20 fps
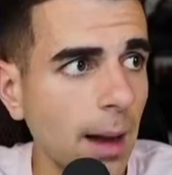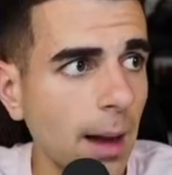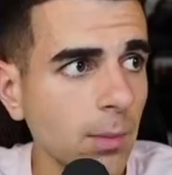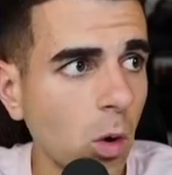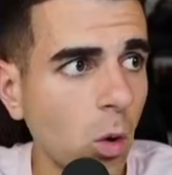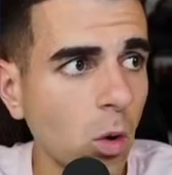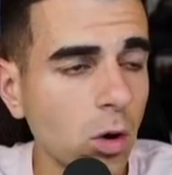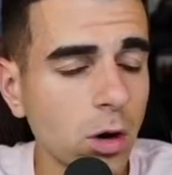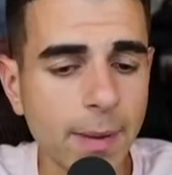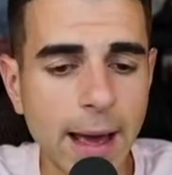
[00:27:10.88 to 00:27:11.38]

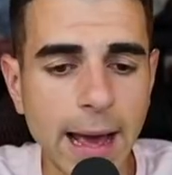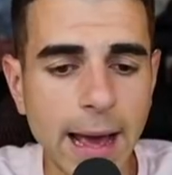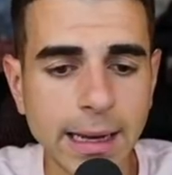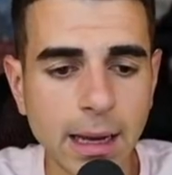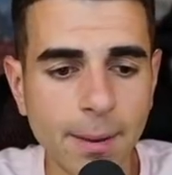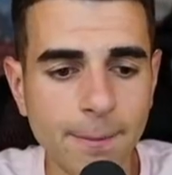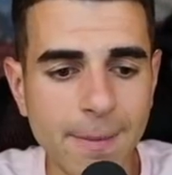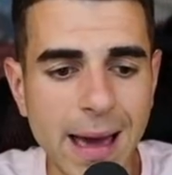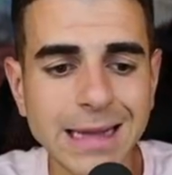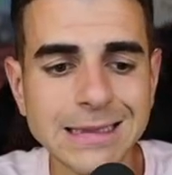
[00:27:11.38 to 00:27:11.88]

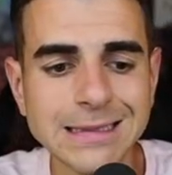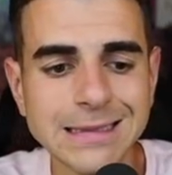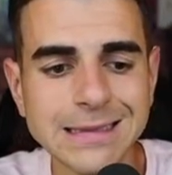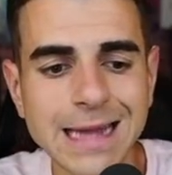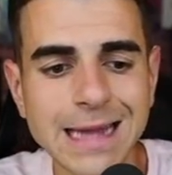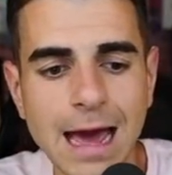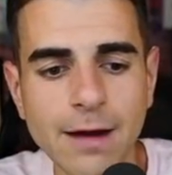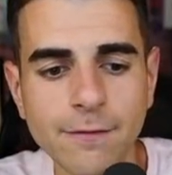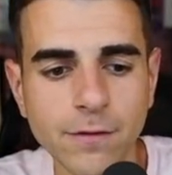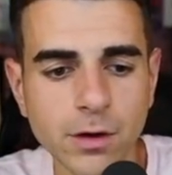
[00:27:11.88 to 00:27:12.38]
Quarterback Matt
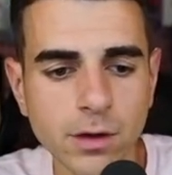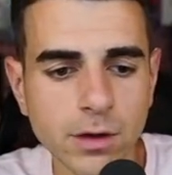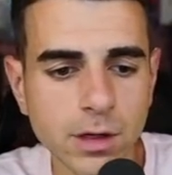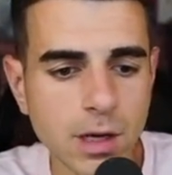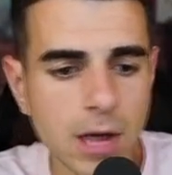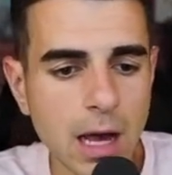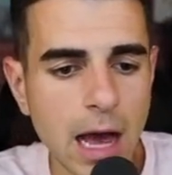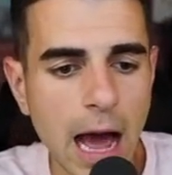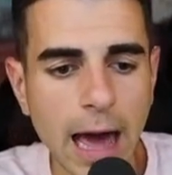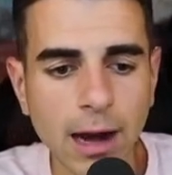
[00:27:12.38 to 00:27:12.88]
Stafford.
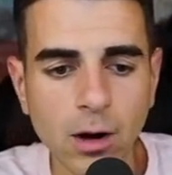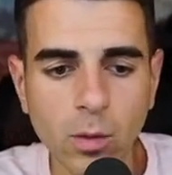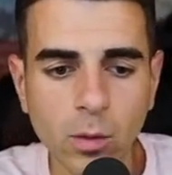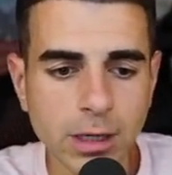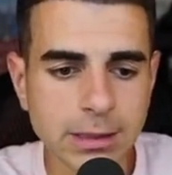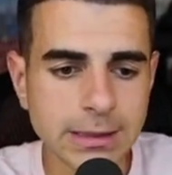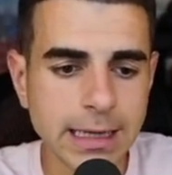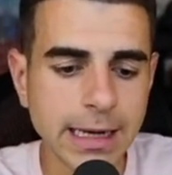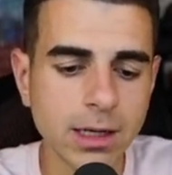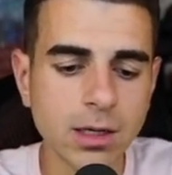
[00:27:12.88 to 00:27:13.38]
I don't
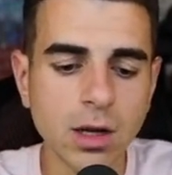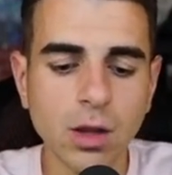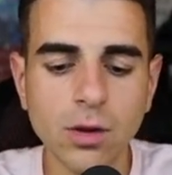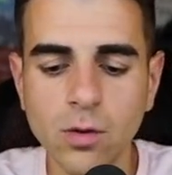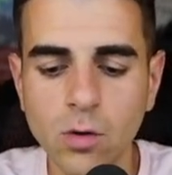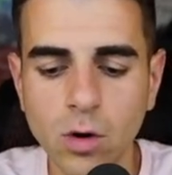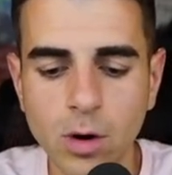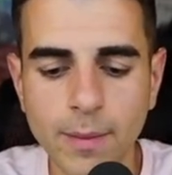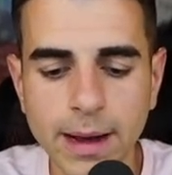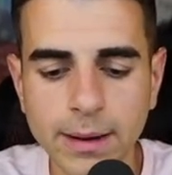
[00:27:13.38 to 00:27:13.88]
want to take another
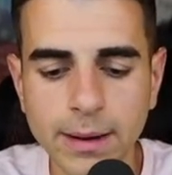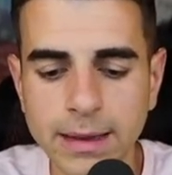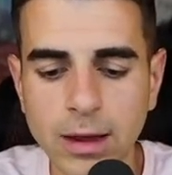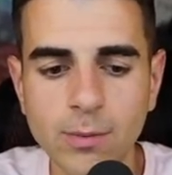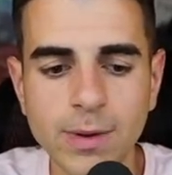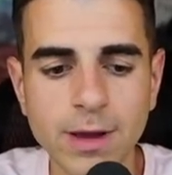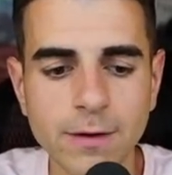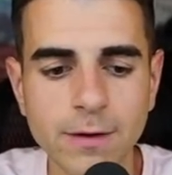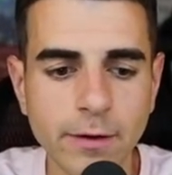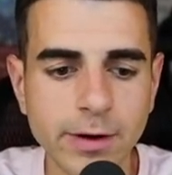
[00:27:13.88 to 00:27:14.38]
quarterback. That would
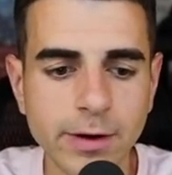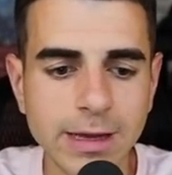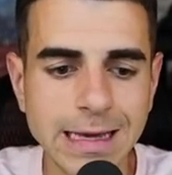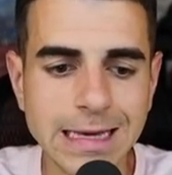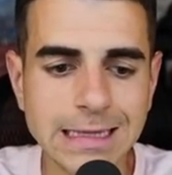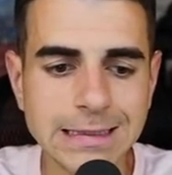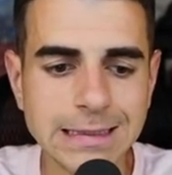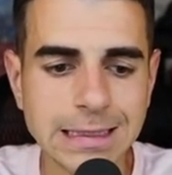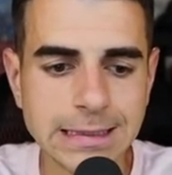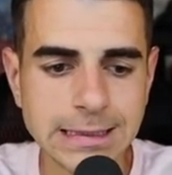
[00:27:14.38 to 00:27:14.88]
be a very
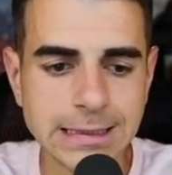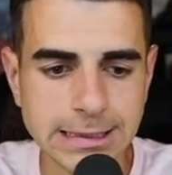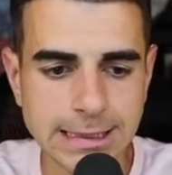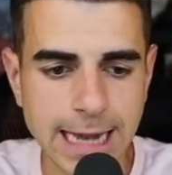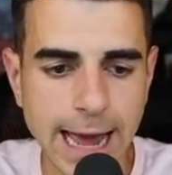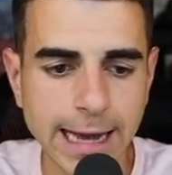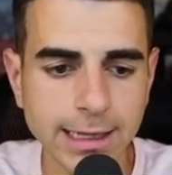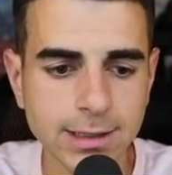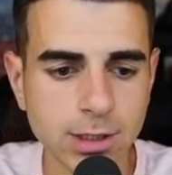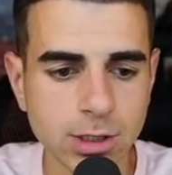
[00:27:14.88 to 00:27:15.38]
easy
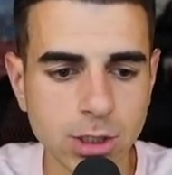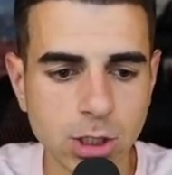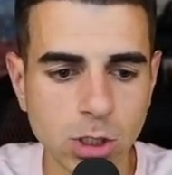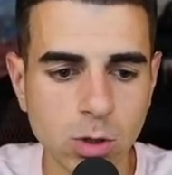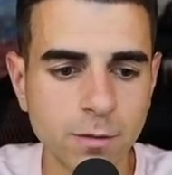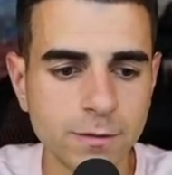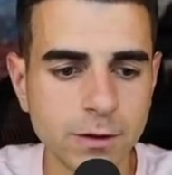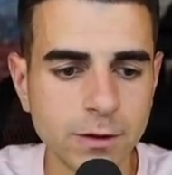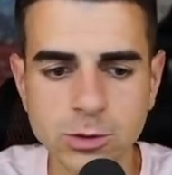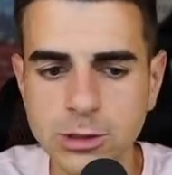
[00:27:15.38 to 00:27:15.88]
stack to do.
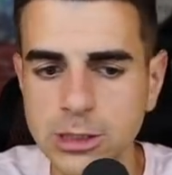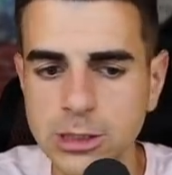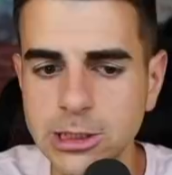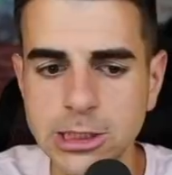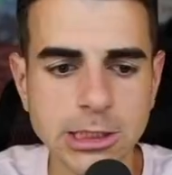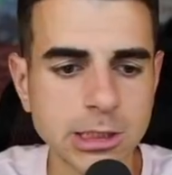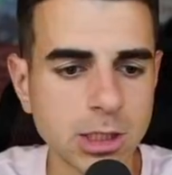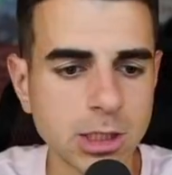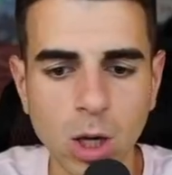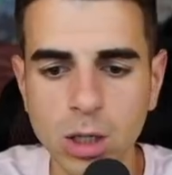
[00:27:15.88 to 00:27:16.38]
If this was a
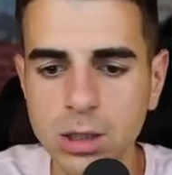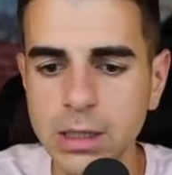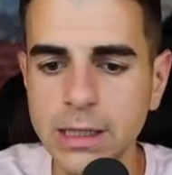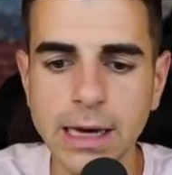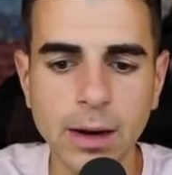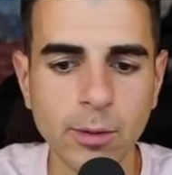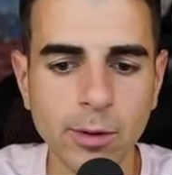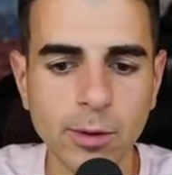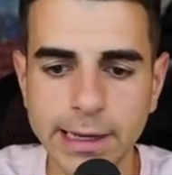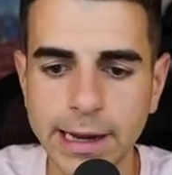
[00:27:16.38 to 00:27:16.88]
season long league,
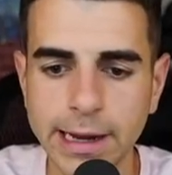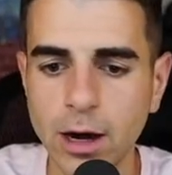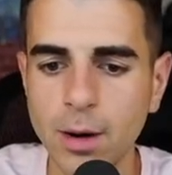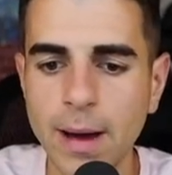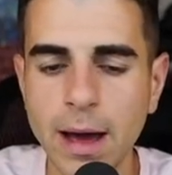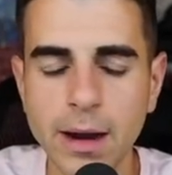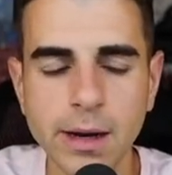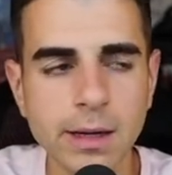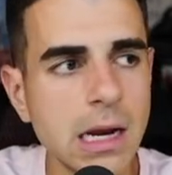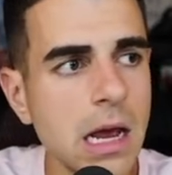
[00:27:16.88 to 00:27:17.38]
I wouldn't care
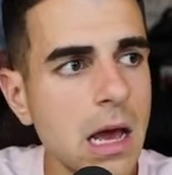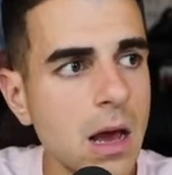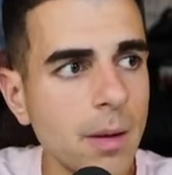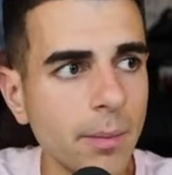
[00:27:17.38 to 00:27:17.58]
about it.